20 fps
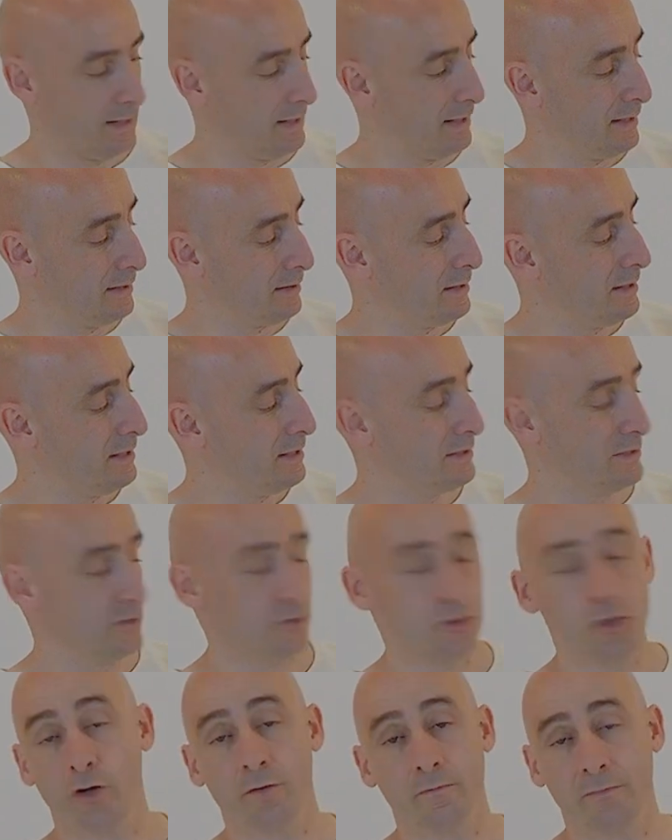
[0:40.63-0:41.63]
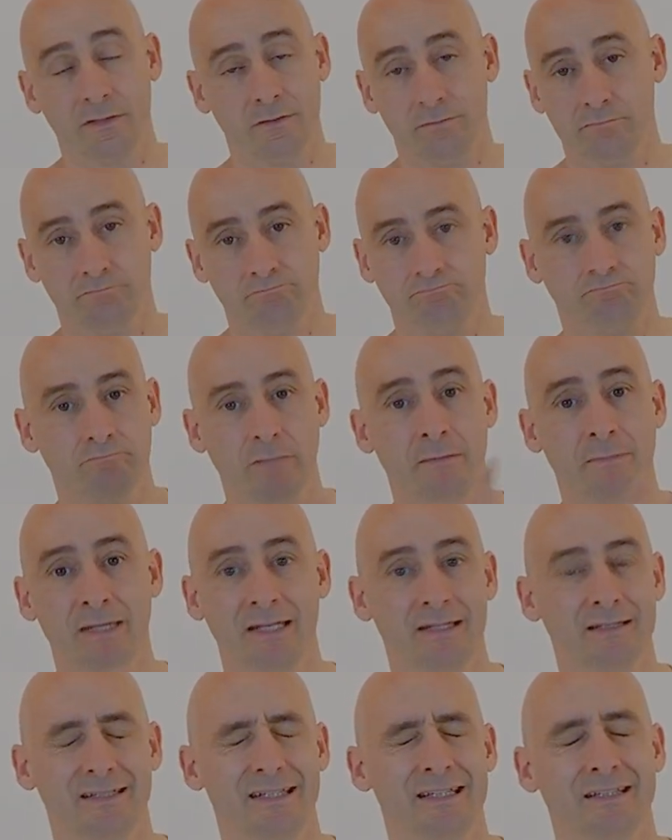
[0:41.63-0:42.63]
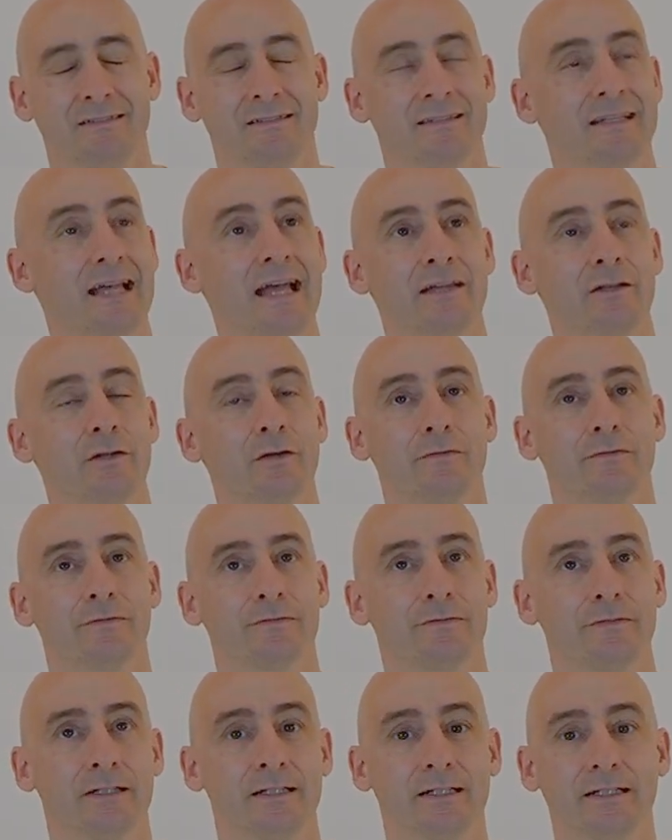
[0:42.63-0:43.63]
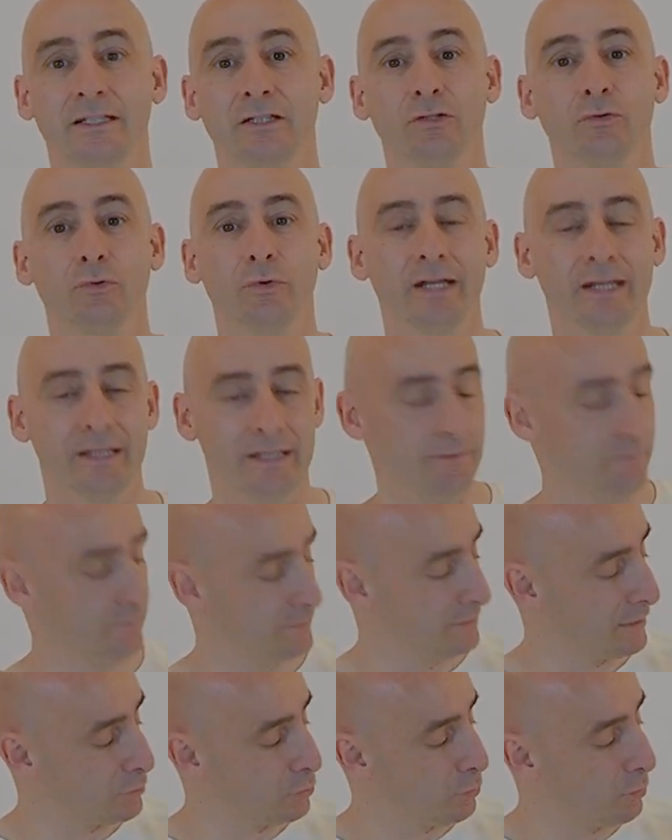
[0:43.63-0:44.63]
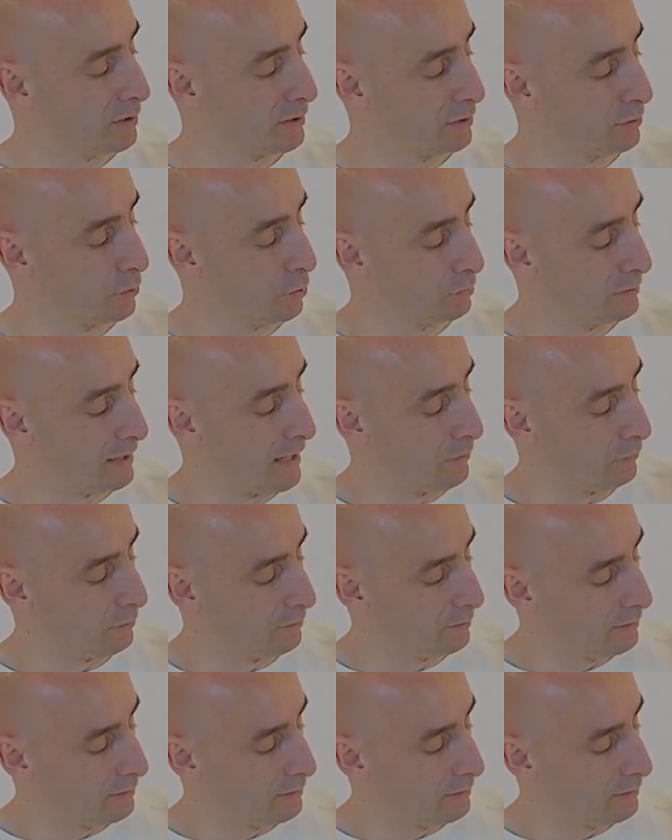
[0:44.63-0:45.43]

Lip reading: In here it's normal. I mean, it's kind of intuitive that you want to go down.